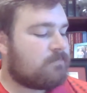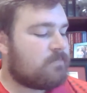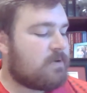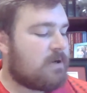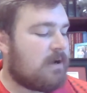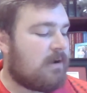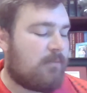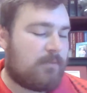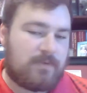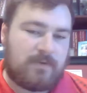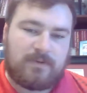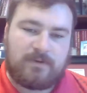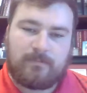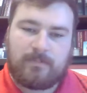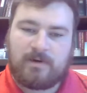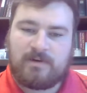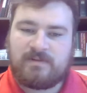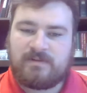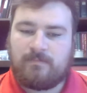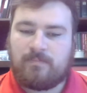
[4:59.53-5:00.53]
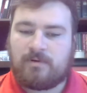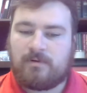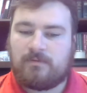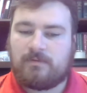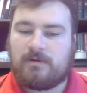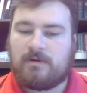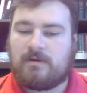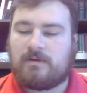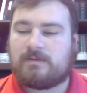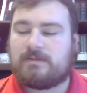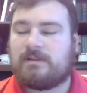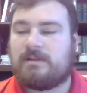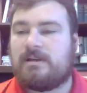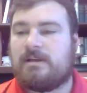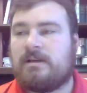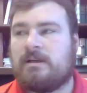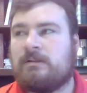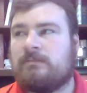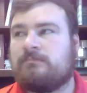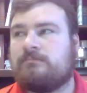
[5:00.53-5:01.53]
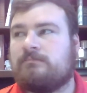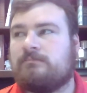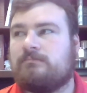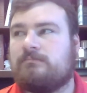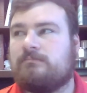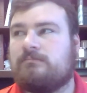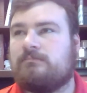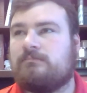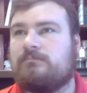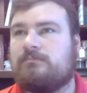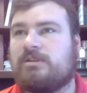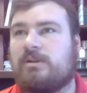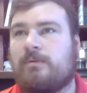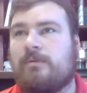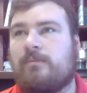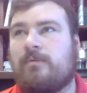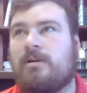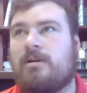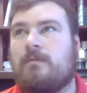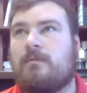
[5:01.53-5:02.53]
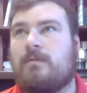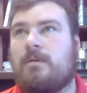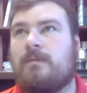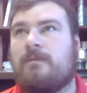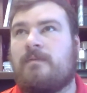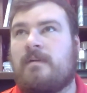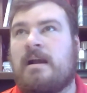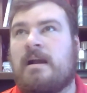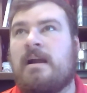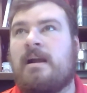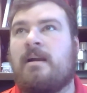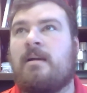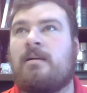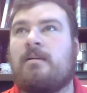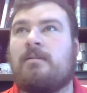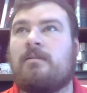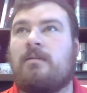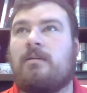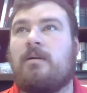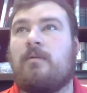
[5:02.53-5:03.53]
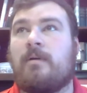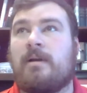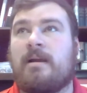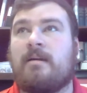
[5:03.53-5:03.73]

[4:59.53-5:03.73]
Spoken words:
I was on the emergency protocols. So we went over the fire, going